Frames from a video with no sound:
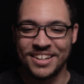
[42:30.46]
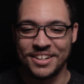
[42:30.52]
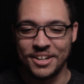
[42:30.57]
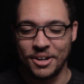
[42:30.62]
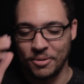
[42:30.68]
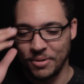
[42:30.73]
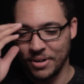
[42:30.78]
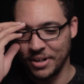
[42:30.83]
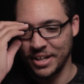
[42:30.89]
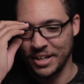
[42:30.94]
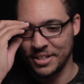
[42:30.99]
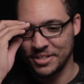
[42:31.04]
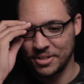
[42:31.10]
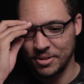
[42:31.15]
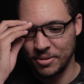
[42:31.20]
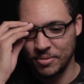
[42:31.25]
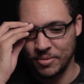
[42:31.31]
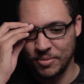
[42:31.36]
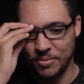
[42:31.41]
No. Okay.
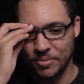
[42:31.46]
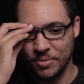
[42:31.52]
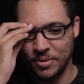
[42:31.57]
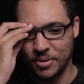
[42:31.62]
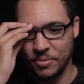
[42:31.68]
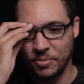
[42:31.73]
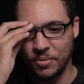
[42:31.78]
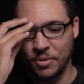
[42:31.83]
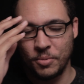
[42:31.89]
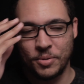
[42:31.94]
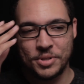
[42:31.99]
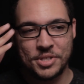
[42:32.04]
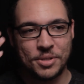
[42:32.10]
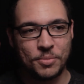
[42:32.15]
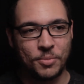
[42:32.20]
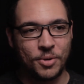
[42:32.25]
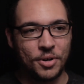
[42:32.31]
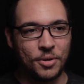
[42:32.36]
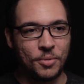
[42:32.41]
So, what's
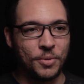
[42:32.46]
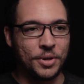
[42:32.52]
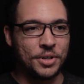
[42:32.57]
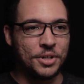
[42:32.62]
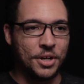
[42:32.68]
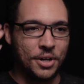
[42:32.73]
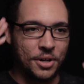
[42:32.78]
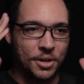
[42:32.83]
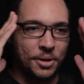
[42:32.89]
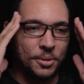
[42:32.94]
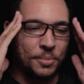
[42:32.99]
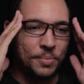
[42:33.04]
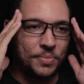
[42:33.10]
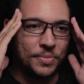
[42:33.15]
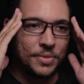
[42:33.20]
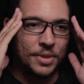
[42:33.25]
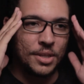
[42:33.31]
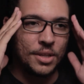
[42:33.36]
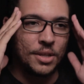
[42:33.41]
the word when you're
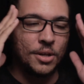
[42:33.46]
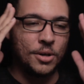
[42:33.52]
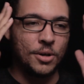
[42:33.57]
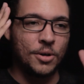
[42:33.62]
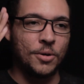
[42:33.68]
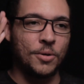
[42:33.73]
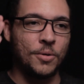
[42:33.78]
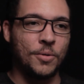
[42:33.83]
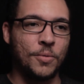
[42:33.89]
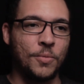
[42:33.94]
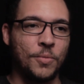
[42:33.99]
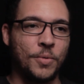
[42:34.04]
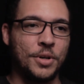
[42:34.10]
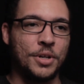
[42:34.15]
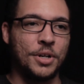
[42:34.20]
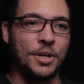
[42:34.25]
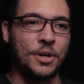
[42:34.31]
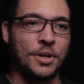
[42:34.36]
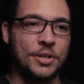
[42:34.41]

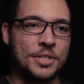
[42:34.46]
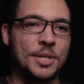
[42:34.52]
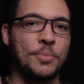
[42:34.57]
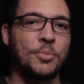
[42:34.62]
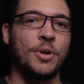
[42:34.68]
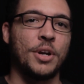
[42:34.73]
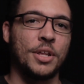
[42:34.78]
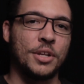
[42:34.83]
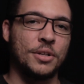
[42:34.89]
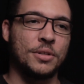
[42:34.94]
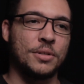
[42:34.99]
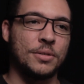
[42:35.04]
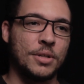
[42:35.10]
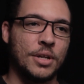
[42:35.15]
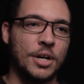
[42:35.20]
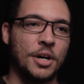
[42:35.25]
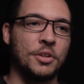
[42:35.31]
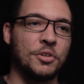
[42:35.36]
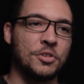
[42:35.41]
separating
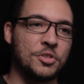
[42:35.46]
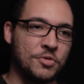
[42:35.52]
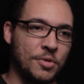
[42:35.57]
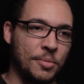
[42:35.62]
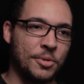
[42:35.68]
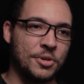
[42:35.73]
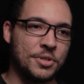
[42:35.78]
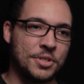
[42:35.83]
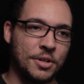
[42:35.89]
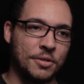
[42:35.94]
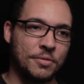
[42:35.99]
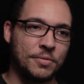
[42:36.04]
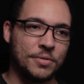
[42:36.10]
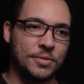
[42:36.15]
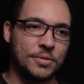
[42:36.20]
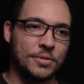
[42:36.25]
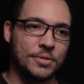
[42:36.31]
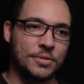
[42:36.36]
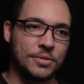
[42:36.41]
others from yourself?
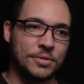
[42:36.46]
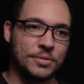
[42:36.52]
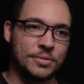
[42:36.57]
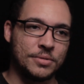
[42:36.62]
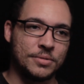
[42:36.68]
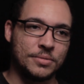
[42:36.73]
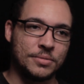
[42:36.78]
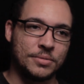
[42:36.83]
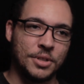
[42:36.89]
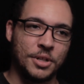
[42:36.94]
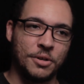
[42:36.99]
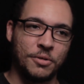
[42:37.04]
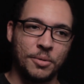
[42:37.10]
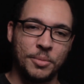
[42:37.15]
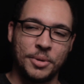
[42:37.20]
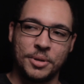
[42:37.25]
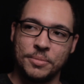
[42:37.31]
You know what I mean?